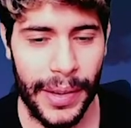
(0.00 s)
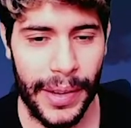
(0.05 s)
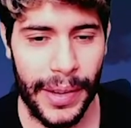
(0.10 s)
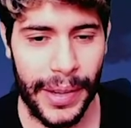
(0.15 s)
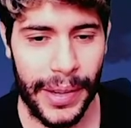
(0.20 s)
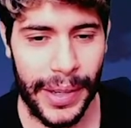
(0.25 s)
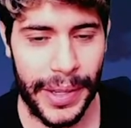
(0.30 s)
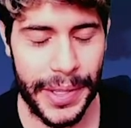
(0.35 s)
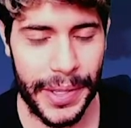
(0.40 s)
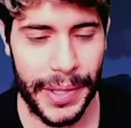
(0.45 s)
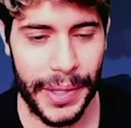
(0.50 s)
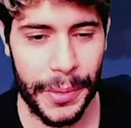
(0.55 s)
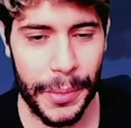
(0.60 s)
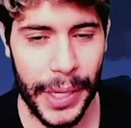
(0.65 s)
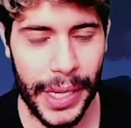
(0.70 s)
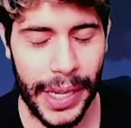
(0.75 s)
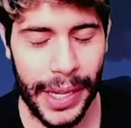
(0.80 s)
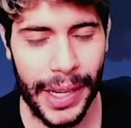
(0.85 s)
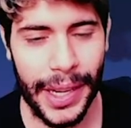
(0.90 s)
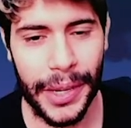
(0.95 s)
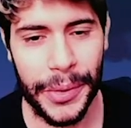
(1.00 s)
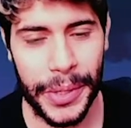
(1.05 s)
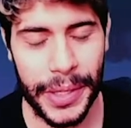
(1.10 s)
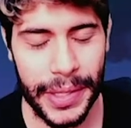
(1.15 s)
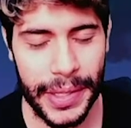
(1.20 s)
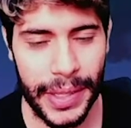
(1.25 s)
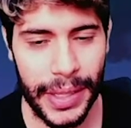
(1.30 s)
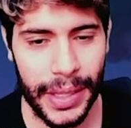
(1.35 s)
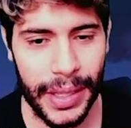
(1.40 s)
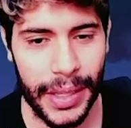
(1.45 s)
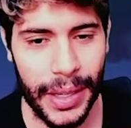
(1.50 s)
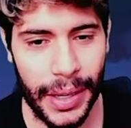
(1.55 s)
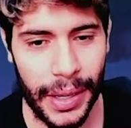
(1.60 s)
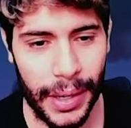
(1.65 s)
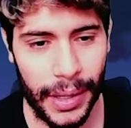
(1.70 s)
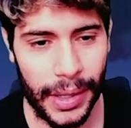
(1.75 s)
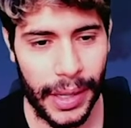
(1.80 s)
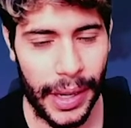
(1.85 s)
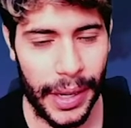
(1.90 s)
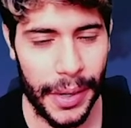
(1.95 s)
I think we can guarantee
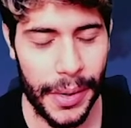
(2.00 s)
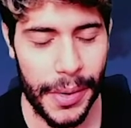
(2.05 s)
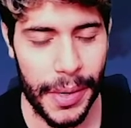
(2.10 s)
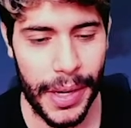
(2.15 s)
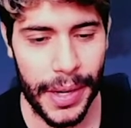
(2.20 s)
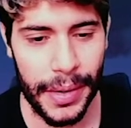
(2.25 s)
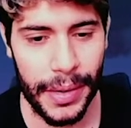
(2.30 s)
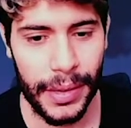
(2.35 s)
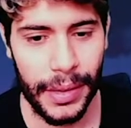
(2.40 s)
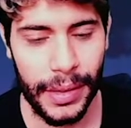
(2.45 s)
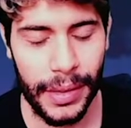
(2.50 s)
KO here.